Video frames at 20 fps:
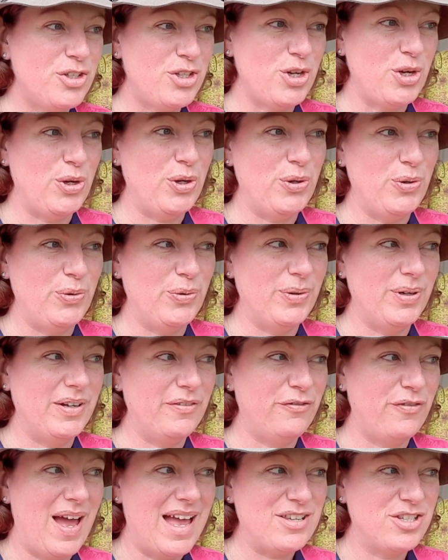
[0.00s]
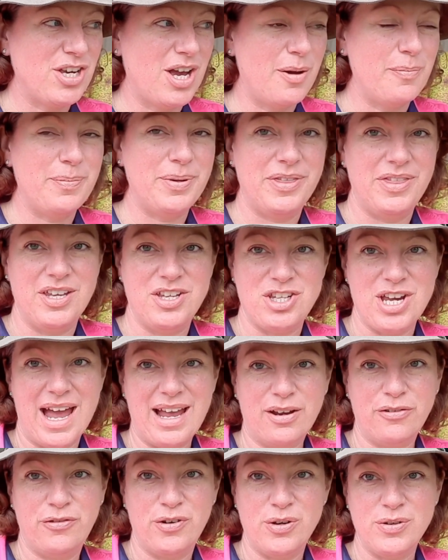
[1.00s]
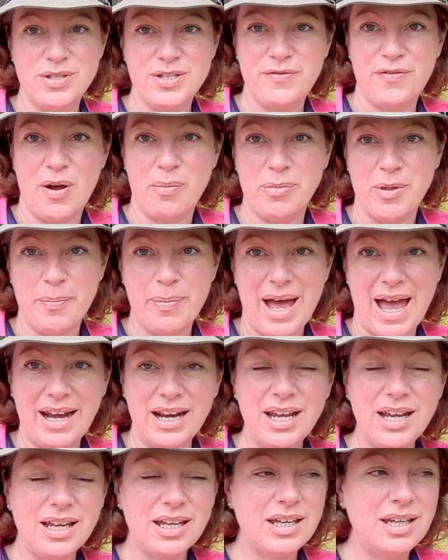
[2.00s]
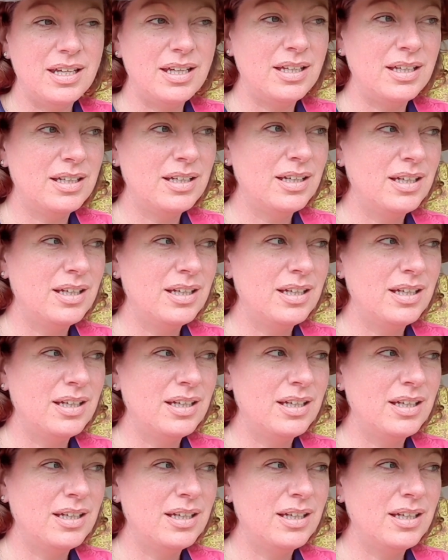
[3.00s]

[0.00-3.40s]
to fetch up the jackfruits from the paddock.